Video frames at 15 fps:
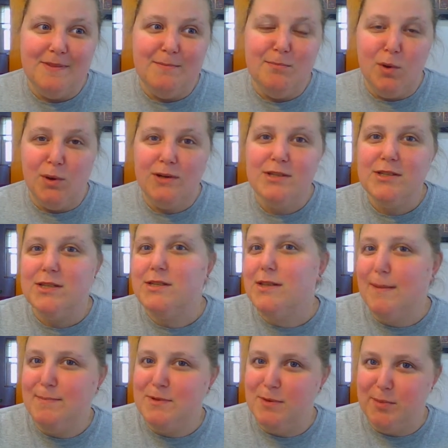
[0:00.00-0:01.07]
more
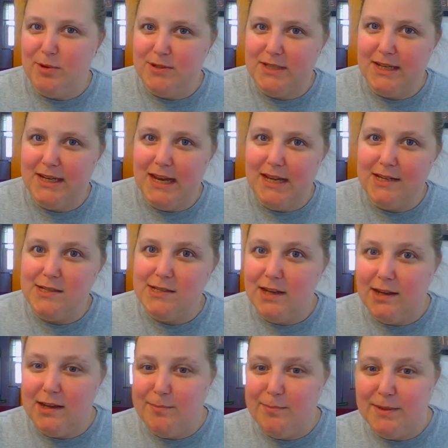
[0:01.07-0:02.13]
susceptible to getting
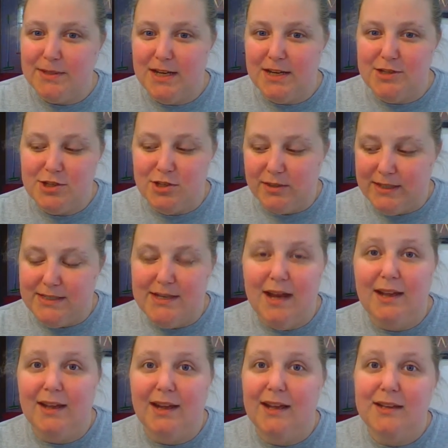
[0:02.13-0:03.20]
sick and potentially
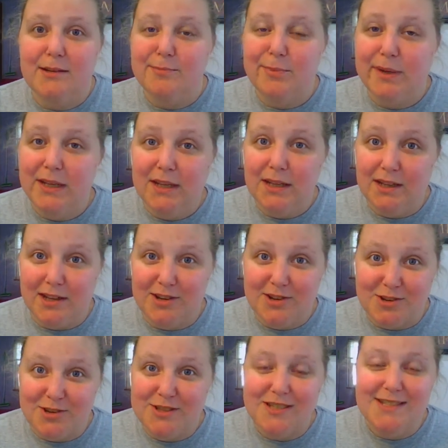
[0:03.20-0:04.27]
dying. I completely
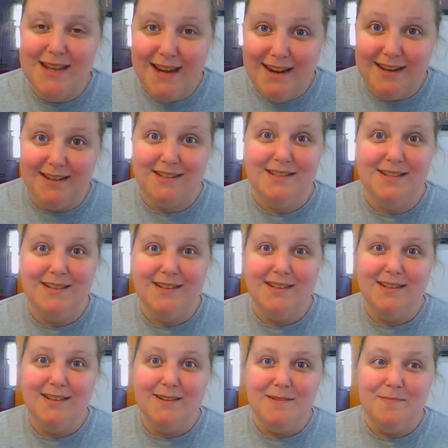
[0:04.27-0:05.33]
understand
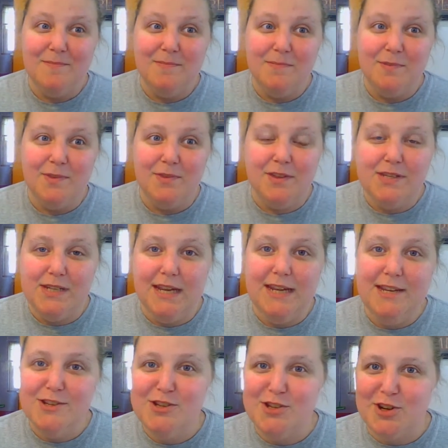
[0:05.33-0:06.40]
the
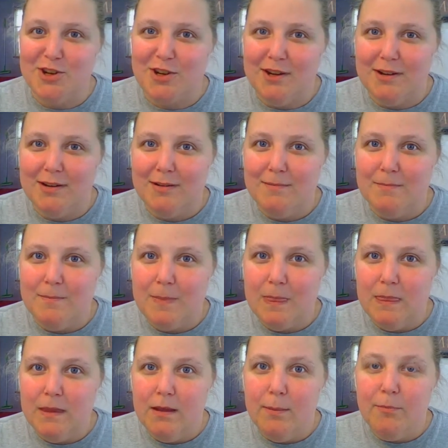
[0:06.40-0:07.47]
danger.
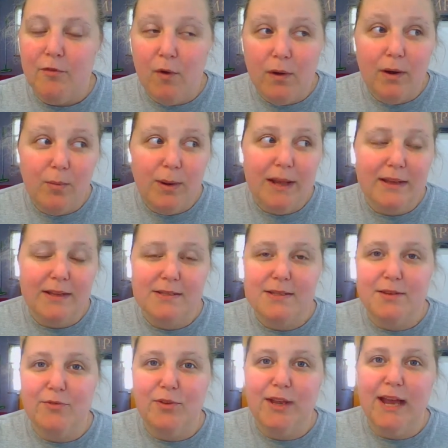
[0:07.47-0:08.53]
For a
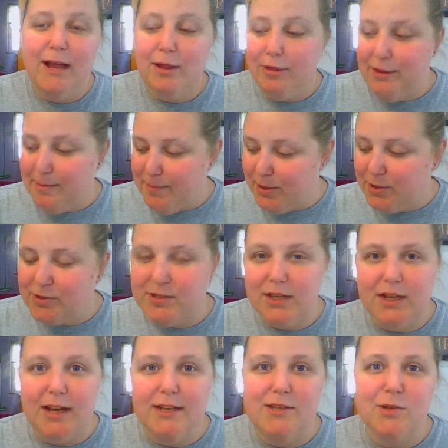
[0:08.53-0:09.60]
relatively healthy
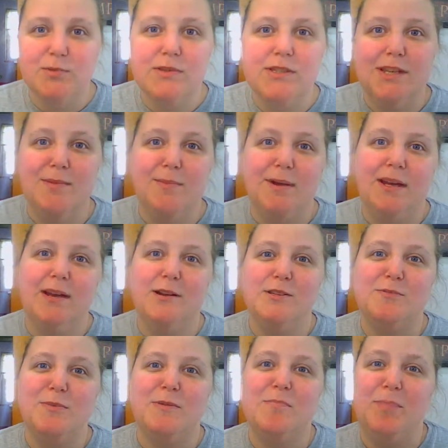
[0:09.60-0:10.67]
person, I don't see my
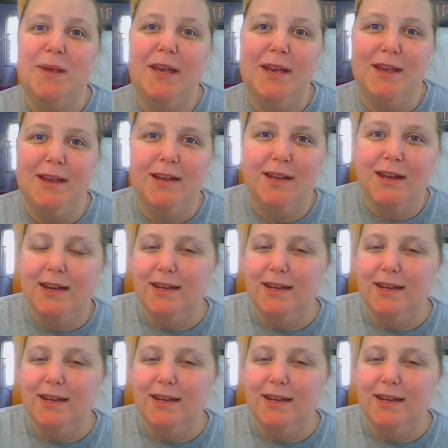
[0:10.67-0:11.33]
husband being in